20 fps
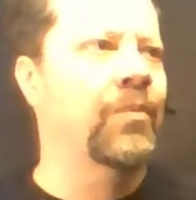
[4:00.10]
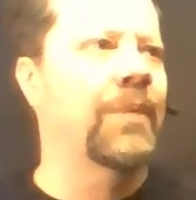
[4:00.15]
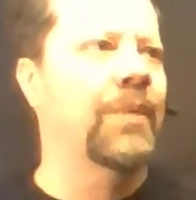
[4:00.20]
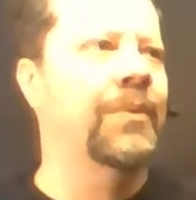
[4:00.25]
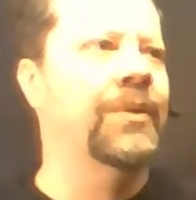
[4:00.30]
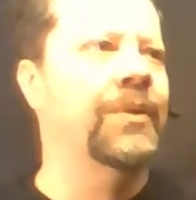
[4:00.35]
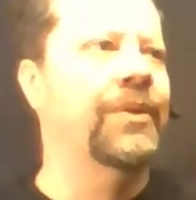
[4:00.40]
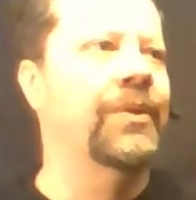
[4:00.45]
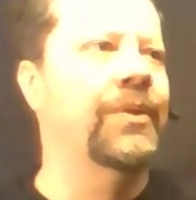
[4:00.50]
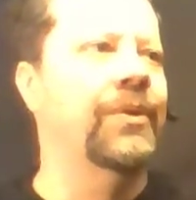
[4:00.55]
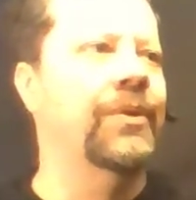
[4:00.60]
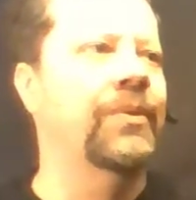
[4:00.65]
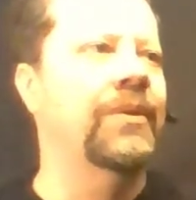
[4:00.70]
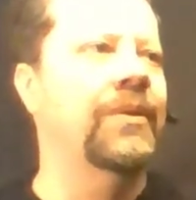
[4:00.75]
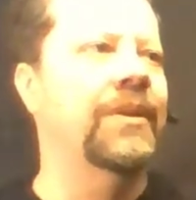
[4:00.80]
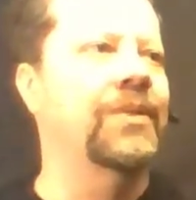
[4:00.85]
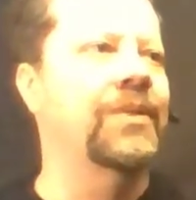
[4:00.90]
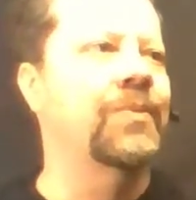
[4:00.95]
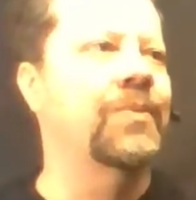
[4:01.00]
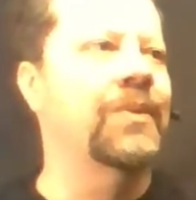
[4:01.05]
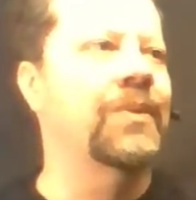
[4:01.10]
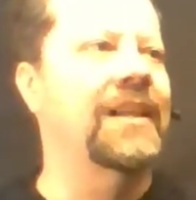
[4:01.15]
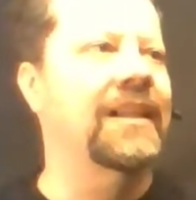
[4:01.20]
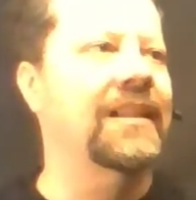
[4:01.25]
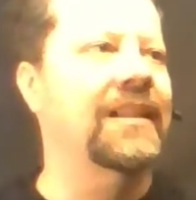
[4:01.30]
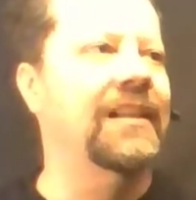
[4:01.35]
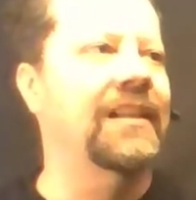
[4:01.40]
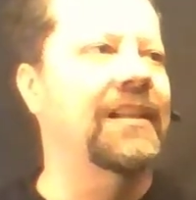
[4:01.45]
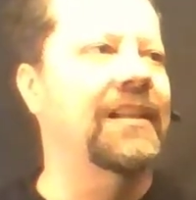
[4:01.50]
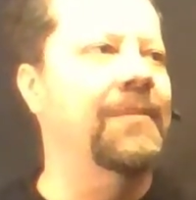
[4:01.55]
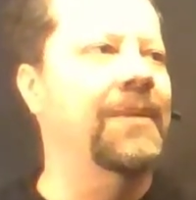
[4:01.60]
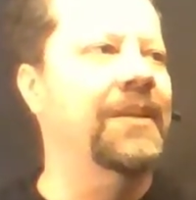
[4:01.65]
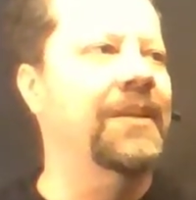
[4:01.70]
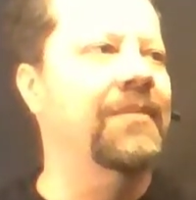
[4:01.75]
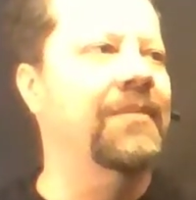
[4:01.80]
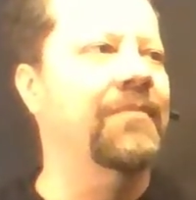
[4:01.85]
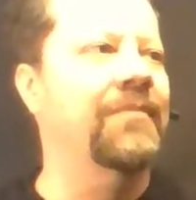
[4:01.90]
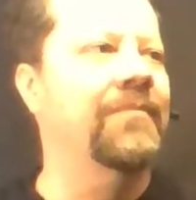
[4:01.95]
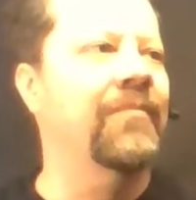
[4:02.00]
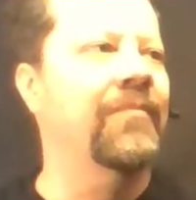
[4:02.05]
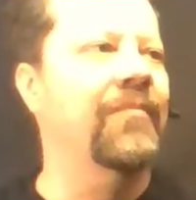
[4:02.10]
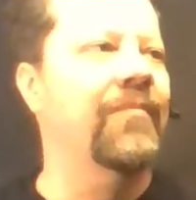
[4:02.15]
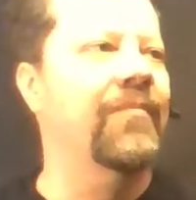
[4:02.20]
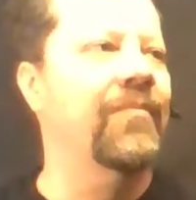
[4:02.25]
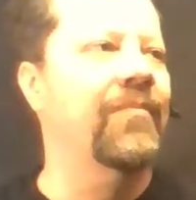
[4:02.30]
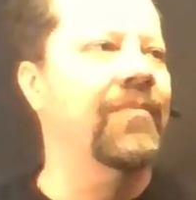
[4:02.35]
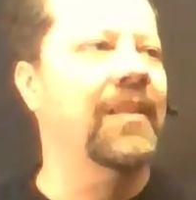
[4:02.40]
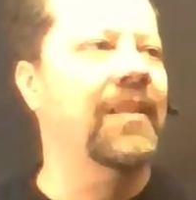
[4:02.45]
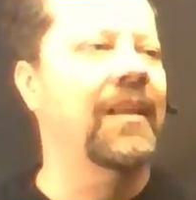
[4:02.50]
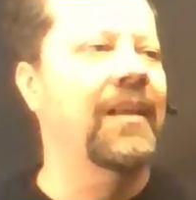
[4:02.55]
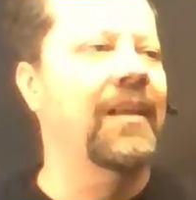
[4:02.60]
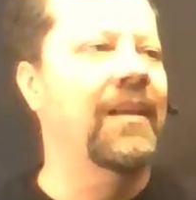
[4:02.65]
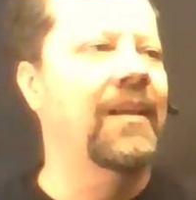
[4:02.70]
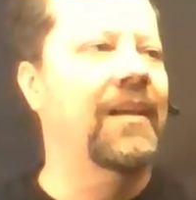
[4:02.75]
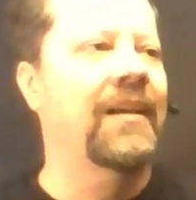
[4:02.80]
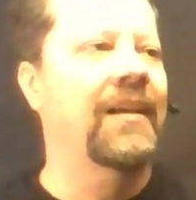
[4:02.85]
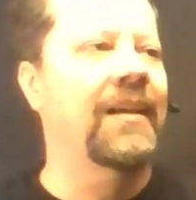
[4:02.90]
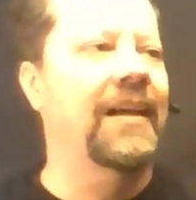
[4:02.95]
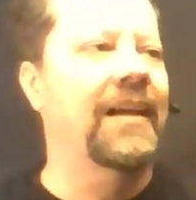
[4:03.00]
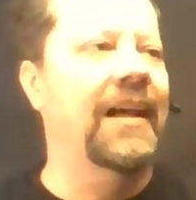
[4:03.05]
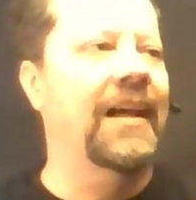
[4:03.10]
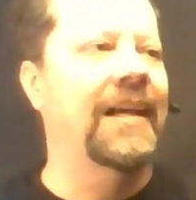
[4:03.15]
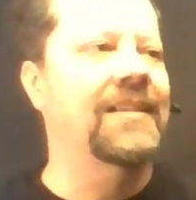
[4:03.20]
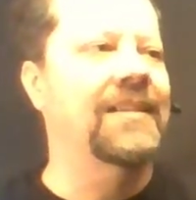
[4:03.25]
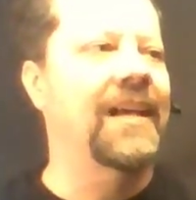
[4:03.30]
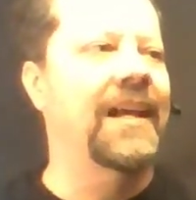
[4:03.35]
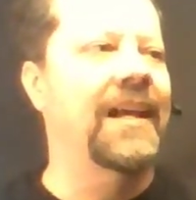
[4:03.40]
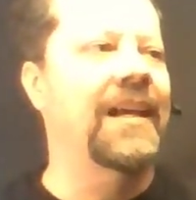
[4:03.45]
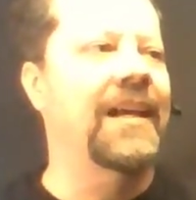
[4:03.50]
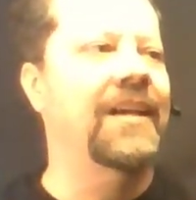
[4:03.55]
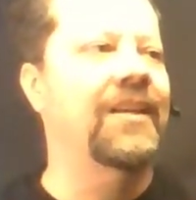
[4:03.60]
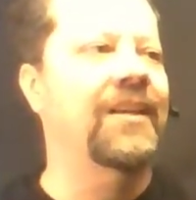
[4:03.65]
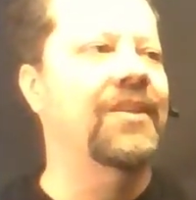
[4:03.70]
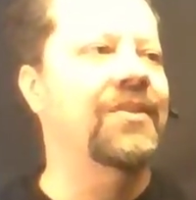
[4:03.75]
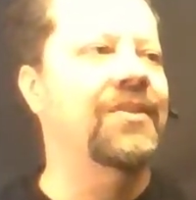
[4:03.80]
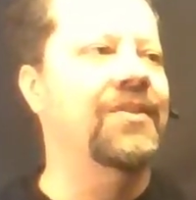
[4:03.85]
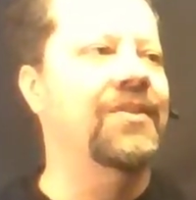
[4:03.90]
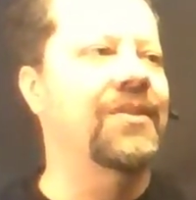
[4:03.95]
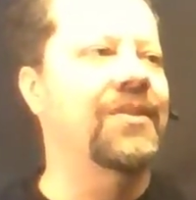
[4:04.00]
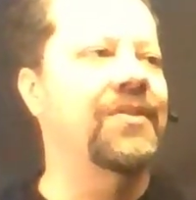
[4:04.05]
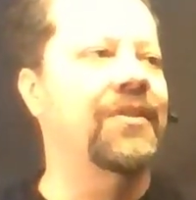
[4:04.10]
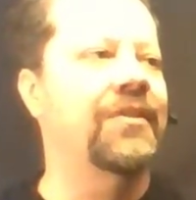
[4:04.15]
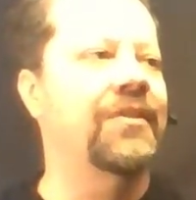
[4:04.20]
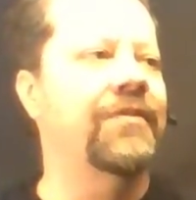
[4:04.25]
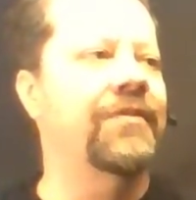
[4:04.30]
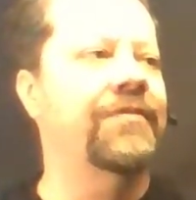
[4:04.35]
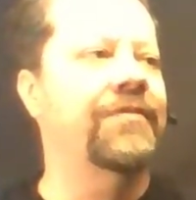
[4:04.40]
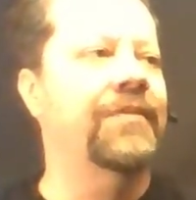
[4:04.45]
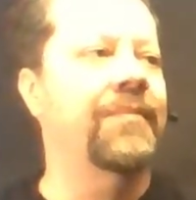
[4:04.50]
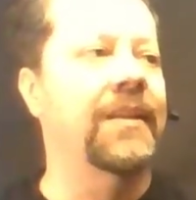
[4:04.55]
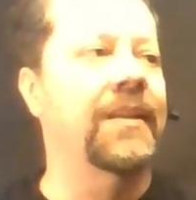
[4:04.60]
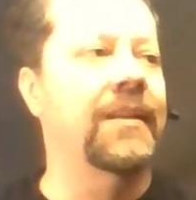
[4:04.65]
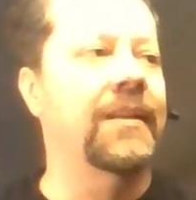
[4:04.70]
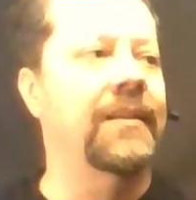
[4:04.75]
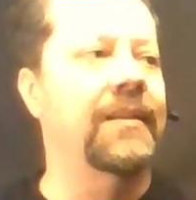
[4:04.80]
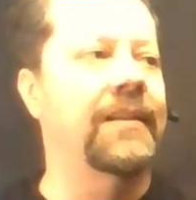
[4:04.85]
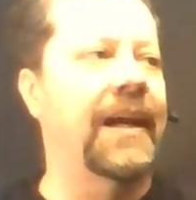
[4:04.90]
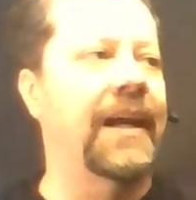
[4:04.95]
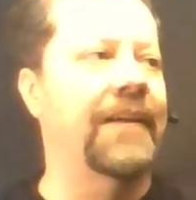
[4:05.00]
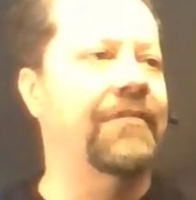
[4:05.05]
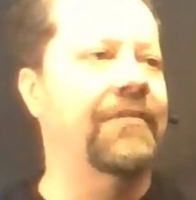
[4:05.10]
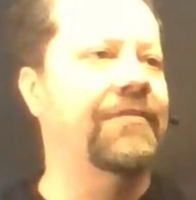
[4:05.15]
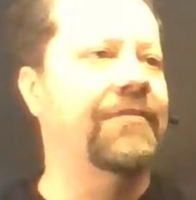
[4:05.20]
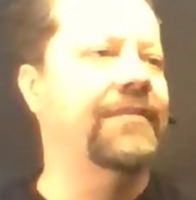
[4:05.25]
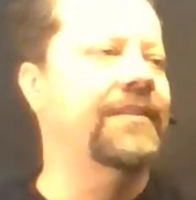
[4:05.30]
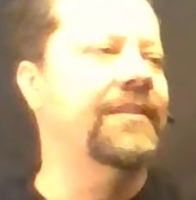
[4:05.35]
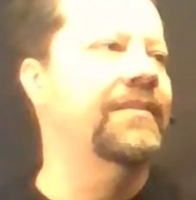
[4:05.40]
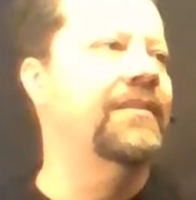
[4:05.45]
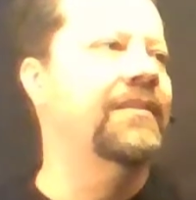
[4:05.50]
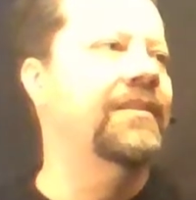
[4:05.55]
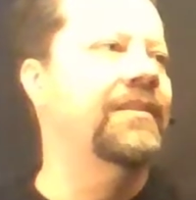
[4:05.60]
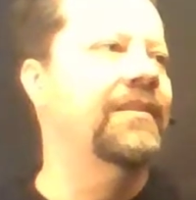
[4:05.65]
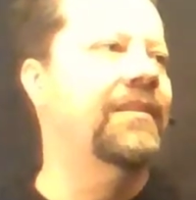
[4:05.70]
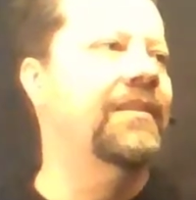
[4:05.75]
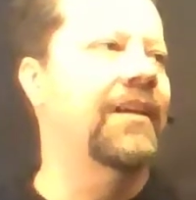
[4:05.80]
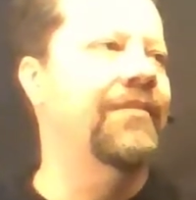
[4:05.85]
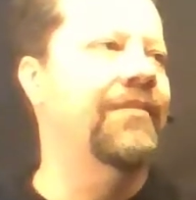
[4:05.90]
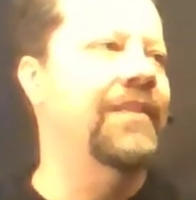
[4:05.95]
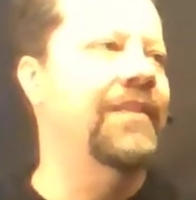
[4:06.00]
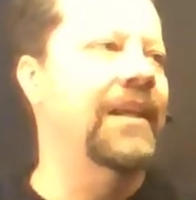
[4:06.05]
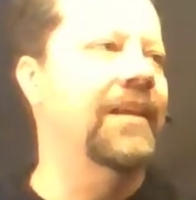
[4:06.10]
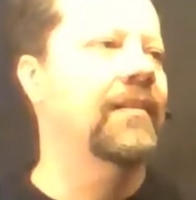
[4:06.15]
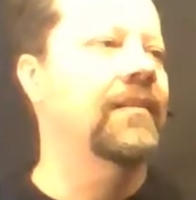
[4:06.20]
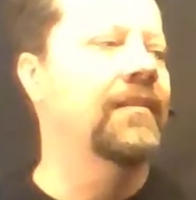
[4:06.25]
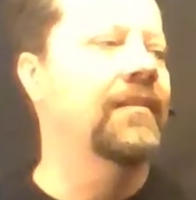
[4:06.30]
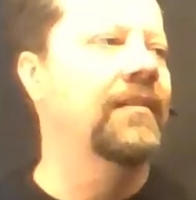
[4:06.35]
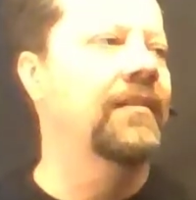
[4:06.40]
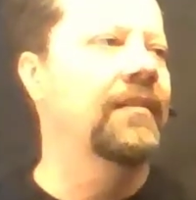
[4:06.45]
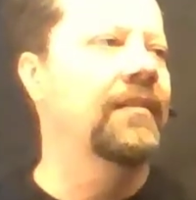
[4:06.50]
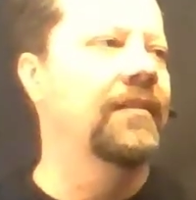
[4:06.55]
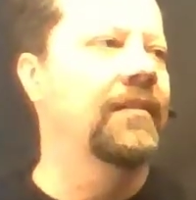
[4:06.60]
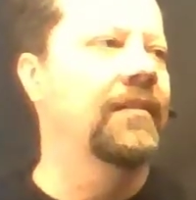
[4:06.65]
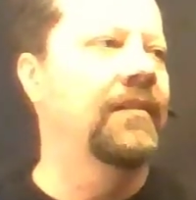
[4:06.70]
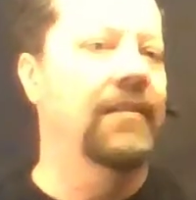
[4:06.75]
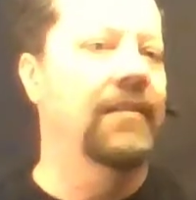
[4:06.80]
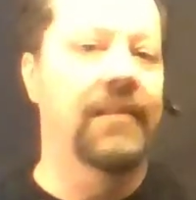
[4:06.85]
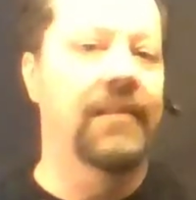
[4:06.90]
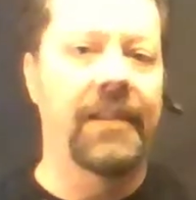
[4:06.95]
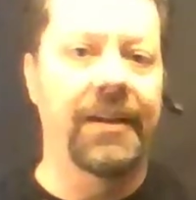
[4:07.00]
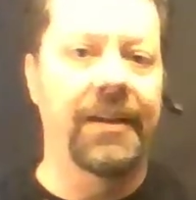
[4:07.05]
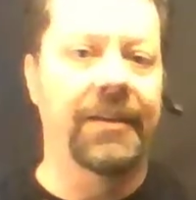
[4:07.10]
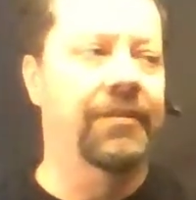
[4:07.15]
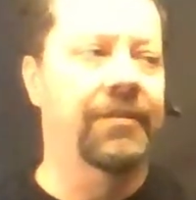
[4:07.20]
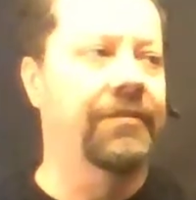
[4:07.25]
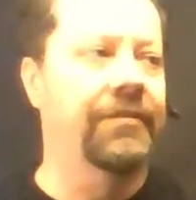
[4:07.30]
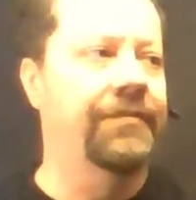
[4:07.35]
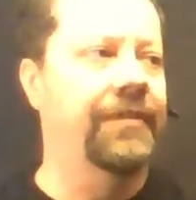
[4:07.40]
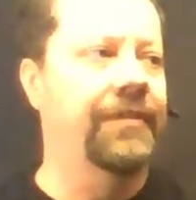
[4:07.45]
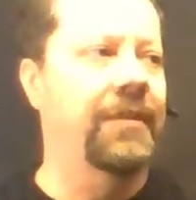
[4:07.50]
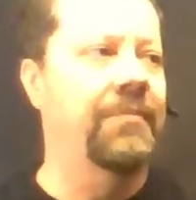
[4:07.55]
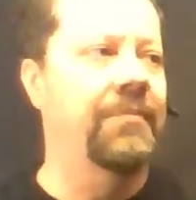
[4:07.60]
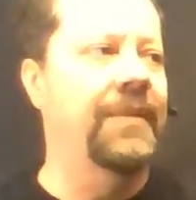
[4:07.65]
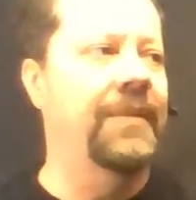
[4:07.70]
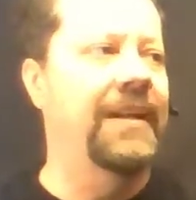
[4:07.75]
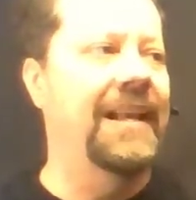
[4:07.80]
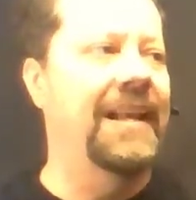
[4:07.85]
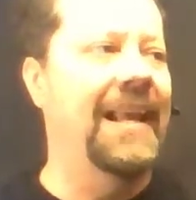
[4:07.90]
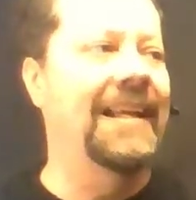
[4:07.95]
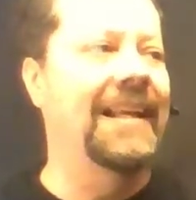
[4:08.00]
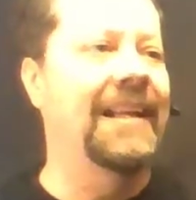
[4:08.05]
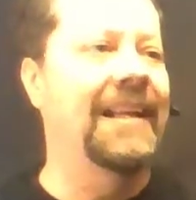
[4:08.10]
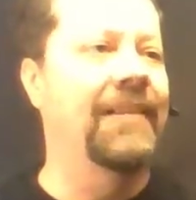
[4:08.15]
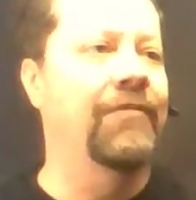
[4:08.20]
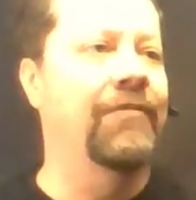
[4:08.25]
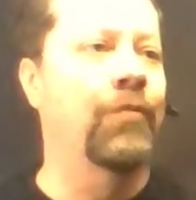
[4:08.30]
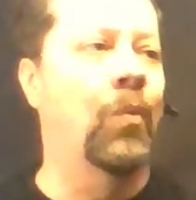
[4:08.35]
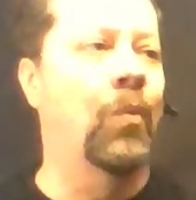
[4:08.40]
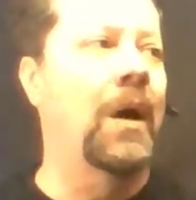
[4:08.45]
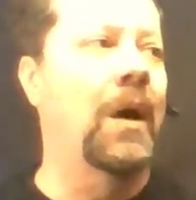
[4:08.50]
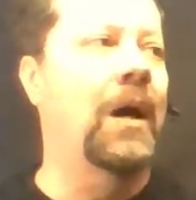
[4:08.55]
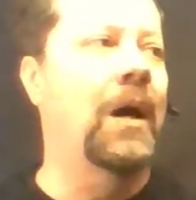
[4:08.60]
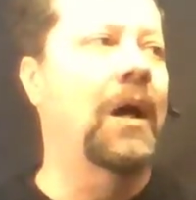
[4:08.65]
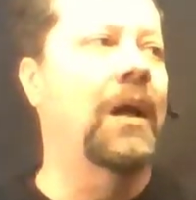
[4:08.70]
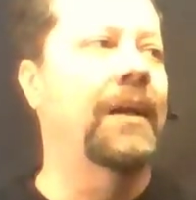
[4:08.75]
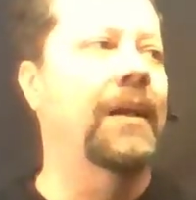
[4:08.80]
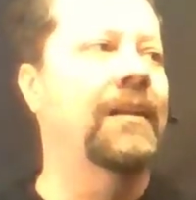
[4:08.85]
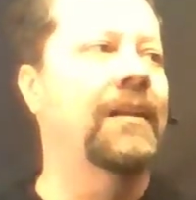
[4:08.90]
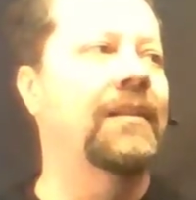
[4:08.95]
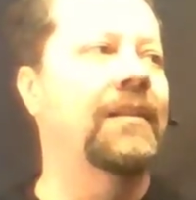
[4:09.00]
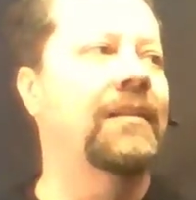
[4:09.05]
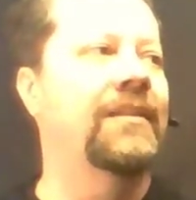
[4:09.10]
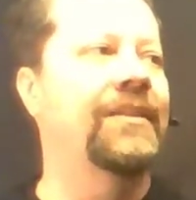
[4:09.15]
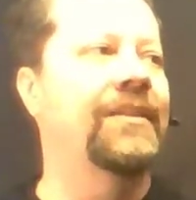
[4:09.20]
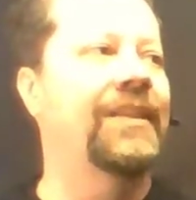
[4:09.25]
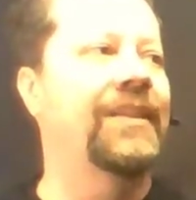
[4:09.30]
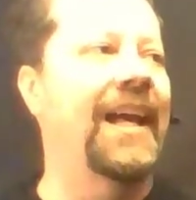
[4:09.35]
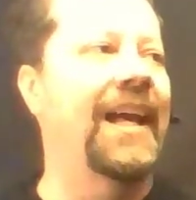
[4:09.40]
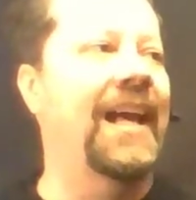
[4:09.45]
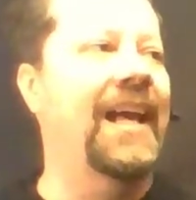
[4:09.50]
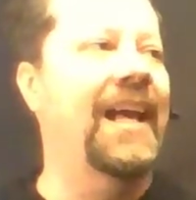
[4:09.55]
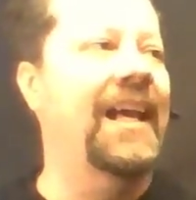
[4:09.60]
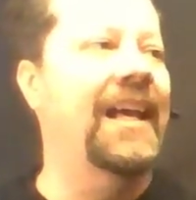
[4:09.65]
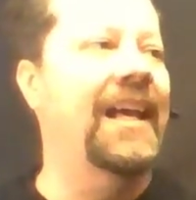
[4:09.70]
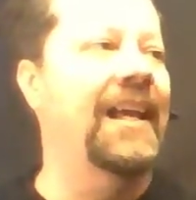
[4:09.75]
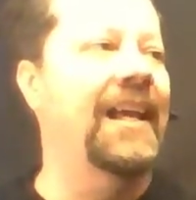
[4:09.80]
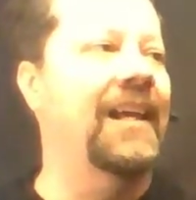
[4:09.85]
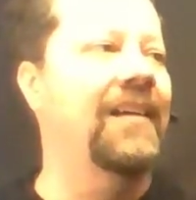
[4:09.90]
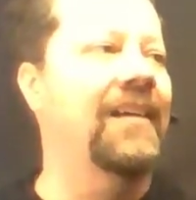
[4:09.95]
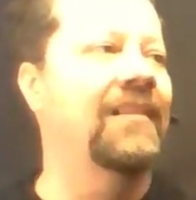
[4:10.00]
we'll do is we'll take the limit as a goes to 0 from the left of the integral from -1 to a